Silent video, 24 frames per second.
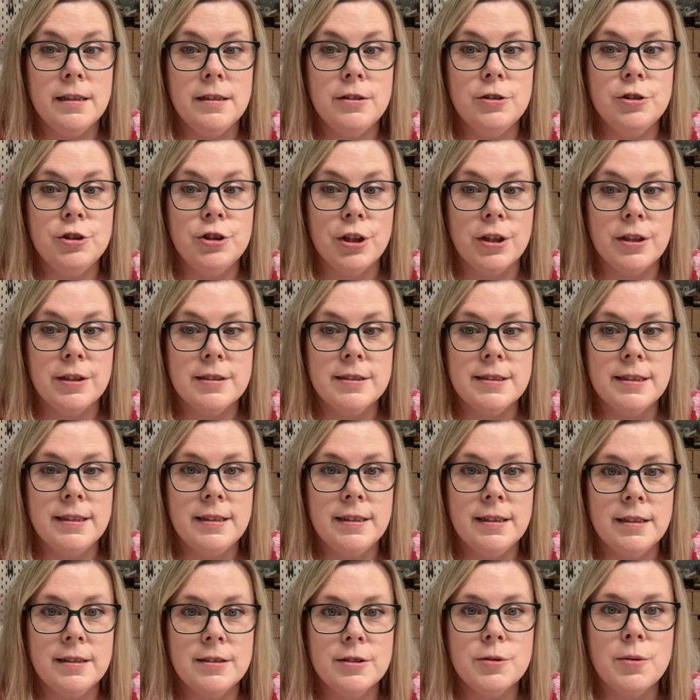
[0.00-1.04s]
jersey.
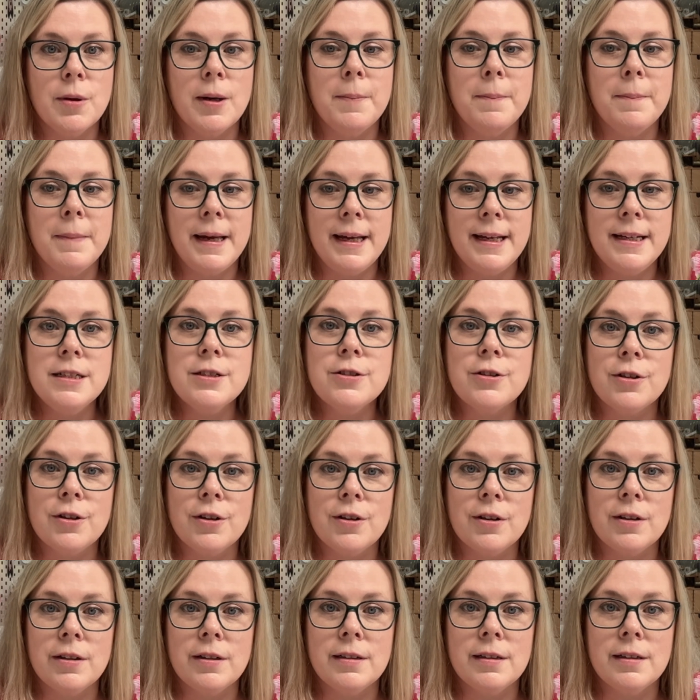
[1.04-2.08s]
So I made
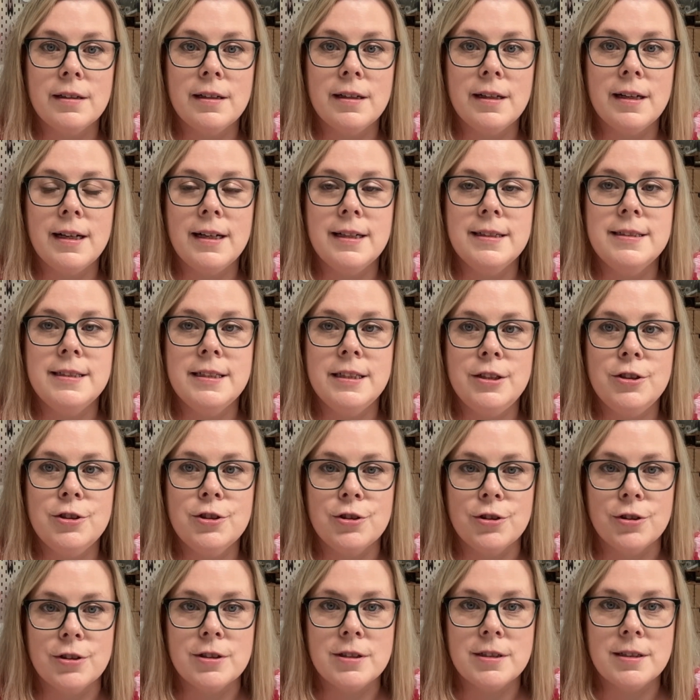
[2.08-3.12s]
her a
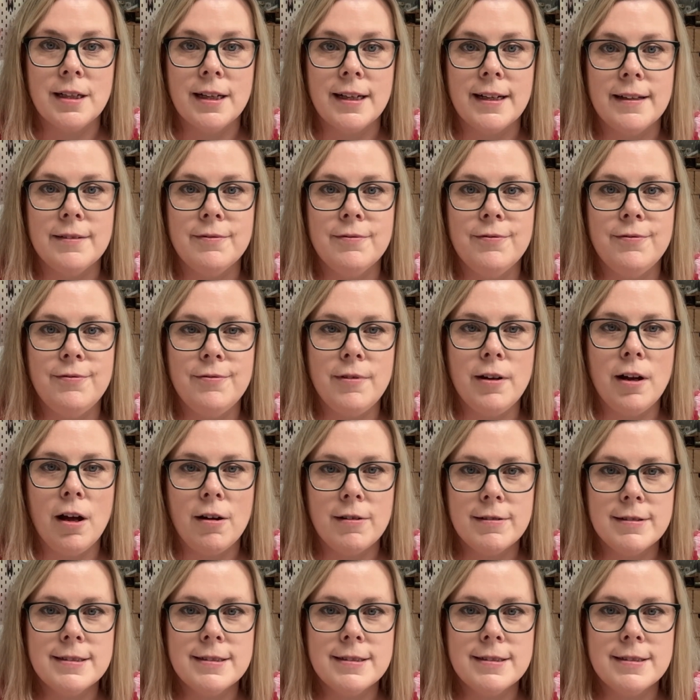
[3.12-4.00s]
t-shirt, like a long